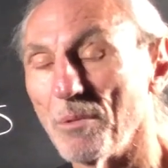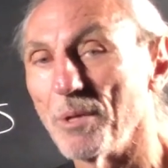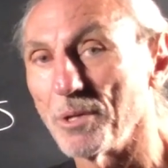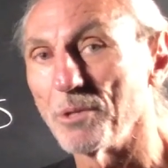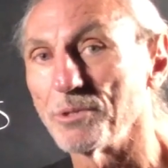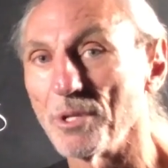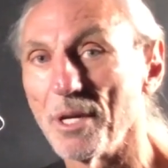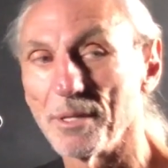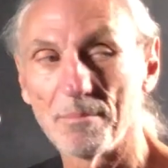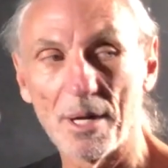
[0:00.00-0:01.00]
what goes
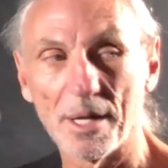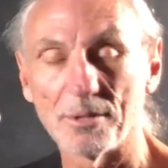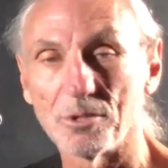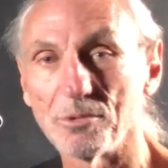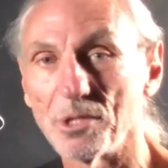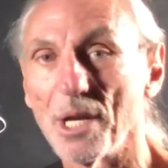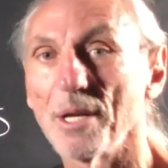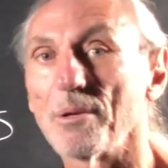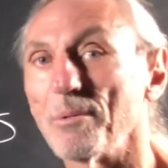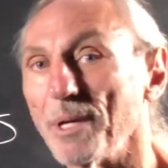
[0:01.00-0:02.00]
on in my two
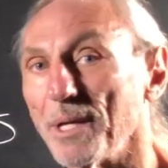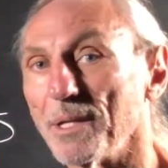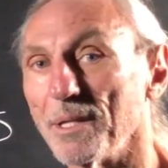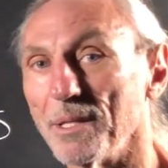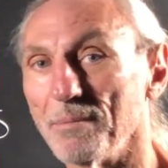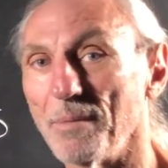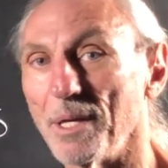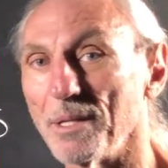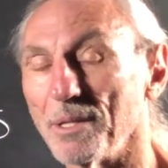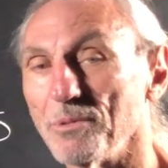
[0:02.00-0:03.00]
channel rig in
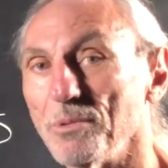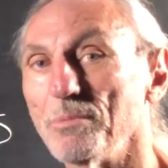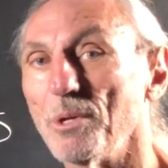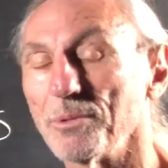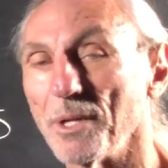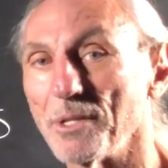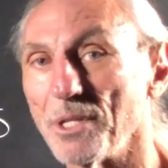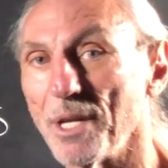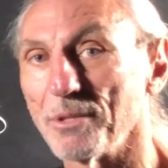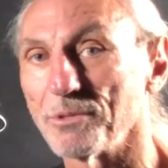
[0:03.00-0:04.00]
my new multi
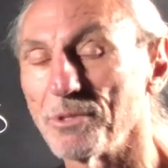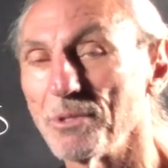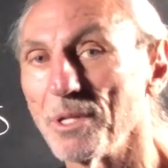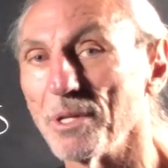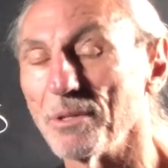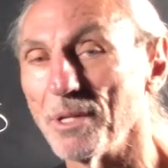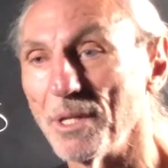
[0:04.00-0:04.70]
channel studio.